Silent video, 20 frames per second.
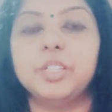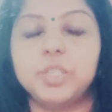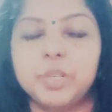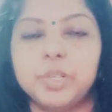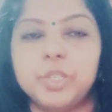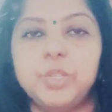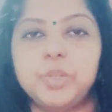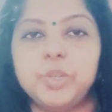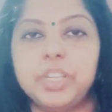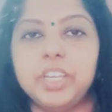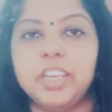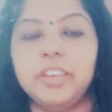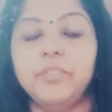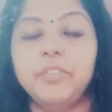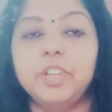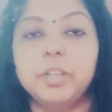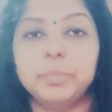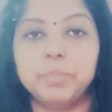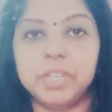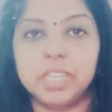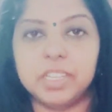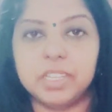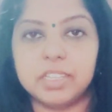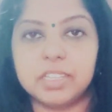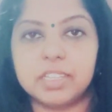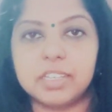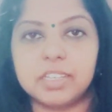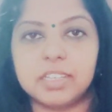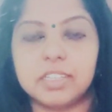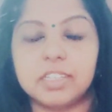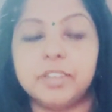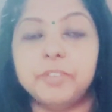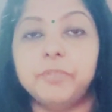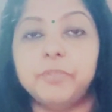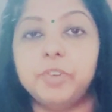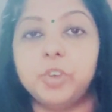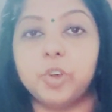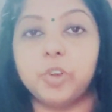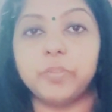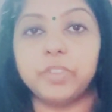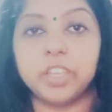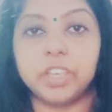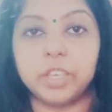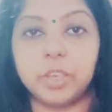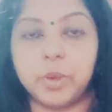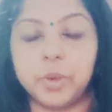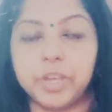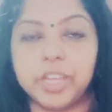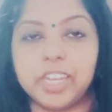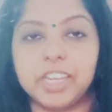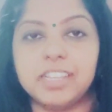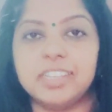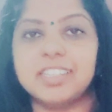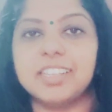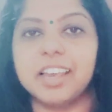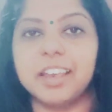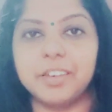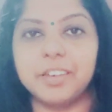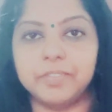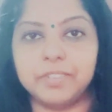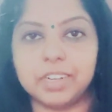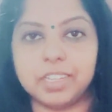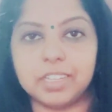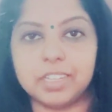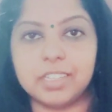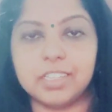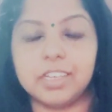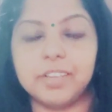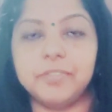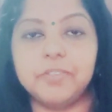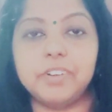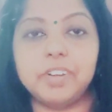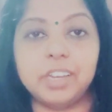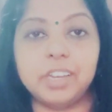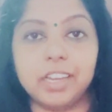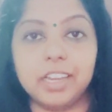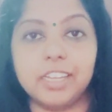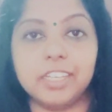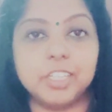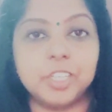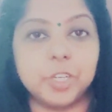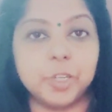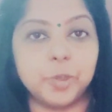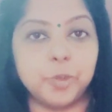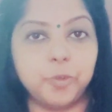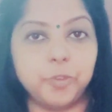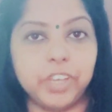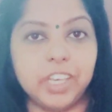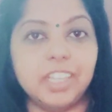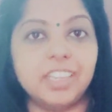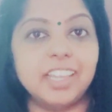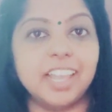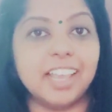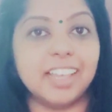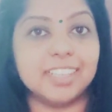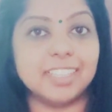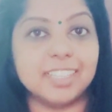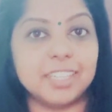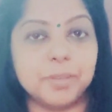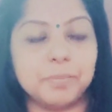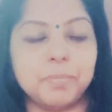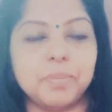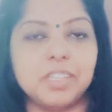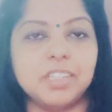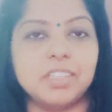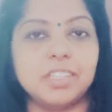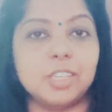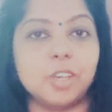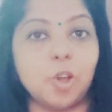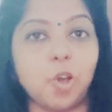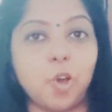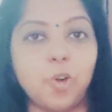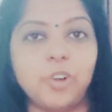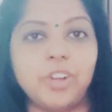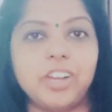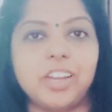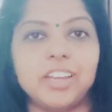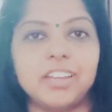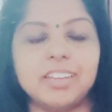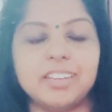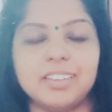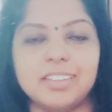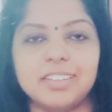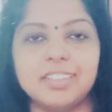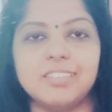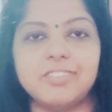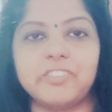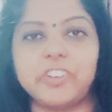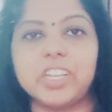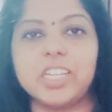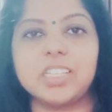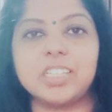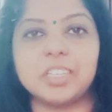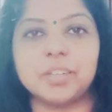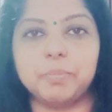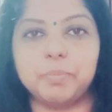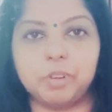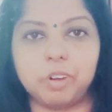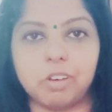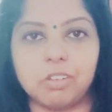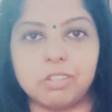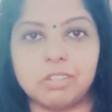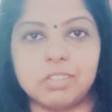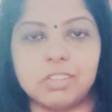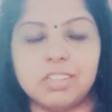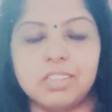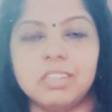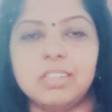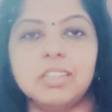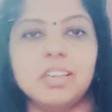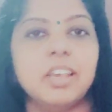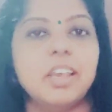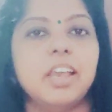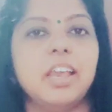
So today we'll be discussing few of the queries I have received related with Hcpc online registration process.